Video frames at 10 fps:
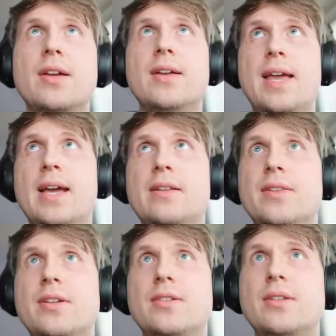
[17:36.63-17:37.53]
and
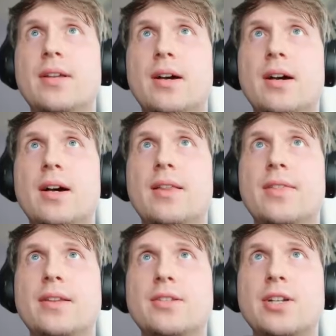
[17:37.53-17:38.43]

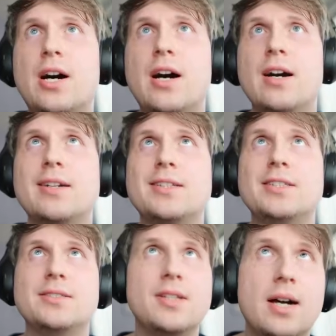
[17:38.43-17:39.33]
the dog
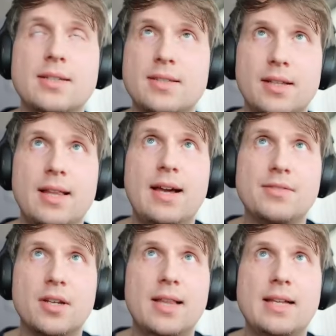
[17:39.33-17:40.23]
does not still have
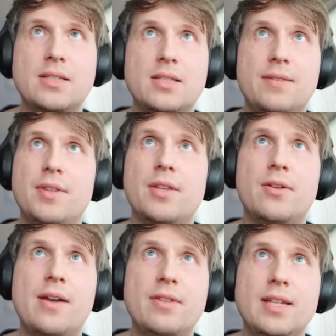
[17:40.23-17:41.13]
sunglasses, even
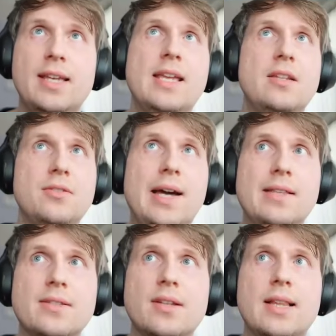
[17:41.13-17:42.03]
though I've indicated to
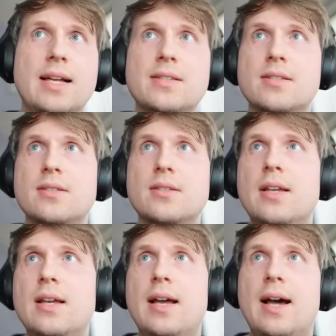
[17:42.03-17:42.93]
add sunglasses.
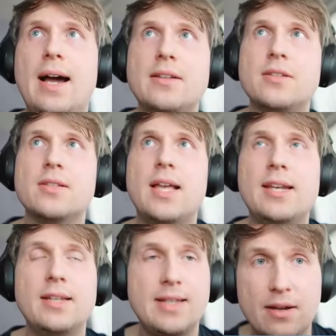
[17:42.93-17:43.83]
I had to
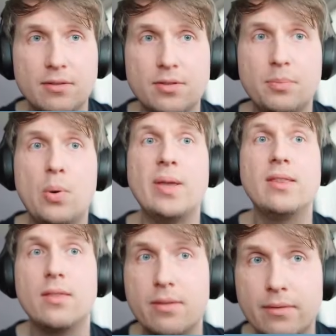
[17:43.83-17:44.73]
slide it down to
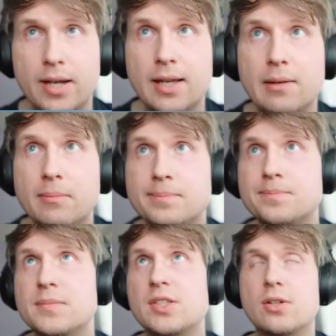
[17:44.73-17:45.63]
0.3,
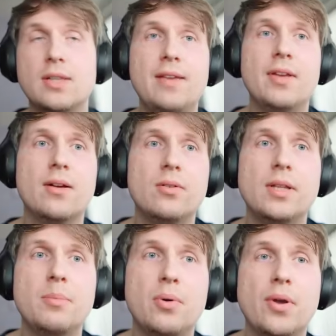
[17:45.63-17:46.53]
so leaving
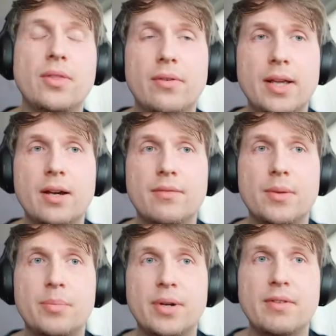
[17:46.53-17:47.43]
only 0.3 of
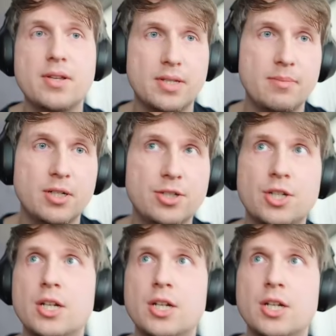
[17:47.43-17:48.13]
the previous image.